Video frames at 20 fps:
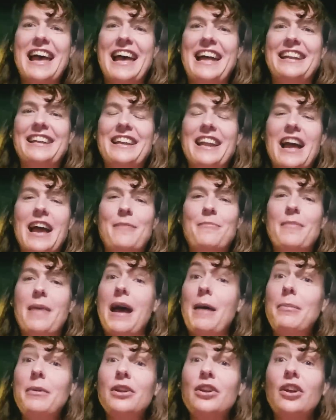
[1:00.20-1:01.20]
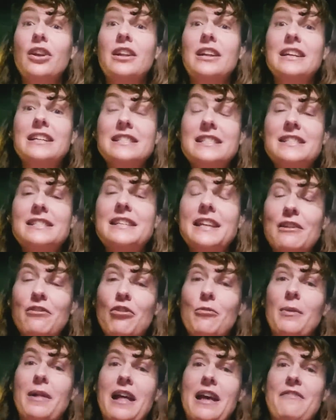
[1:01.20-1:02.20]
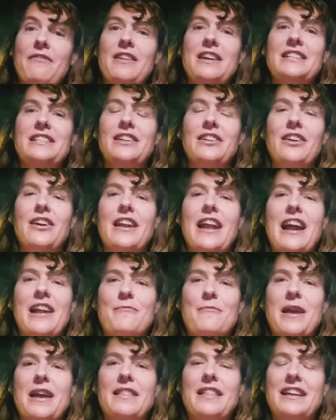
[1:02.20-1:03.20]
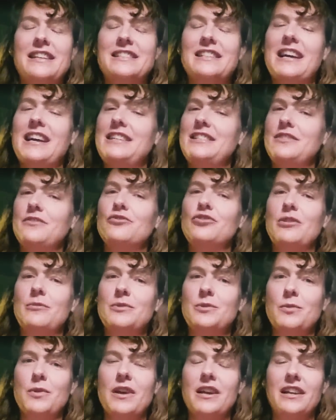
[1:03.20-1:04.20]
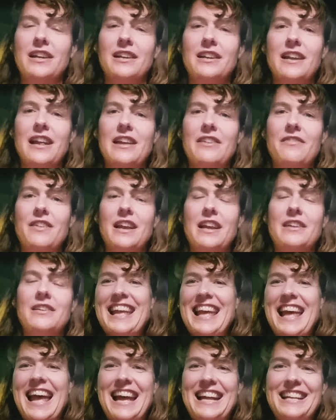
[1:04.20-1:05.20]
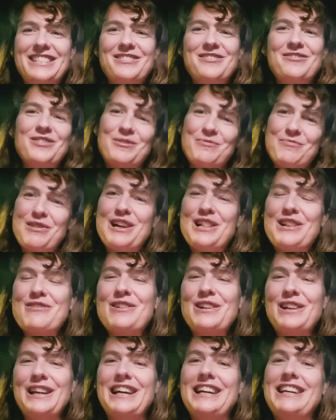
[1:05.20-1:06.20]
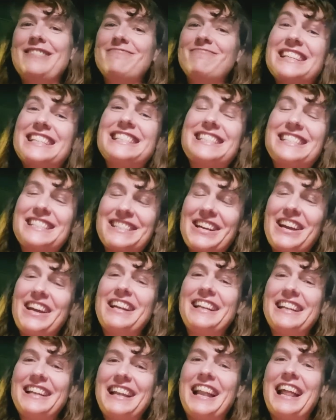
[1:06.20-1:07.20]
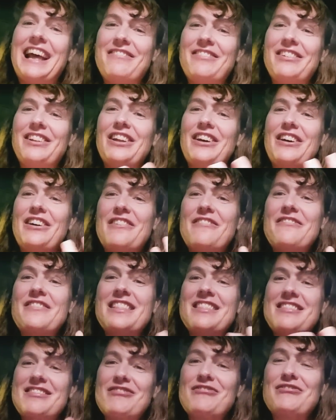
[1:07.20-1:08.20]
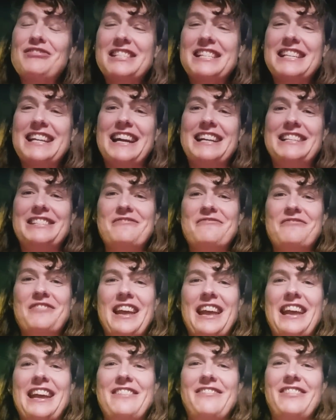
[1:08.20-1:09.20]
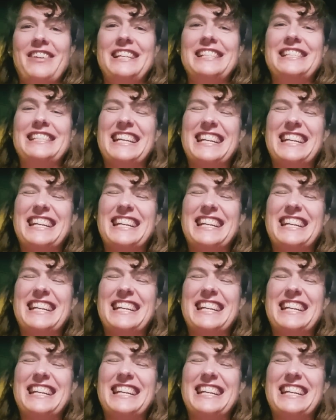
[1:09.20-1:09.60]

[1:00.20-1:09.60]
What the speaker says: and I'm happy to go to considerable effort to learn how to make these kinds of trips work in an EV. And spoiler alert, a certain level of enthusiasm for EVs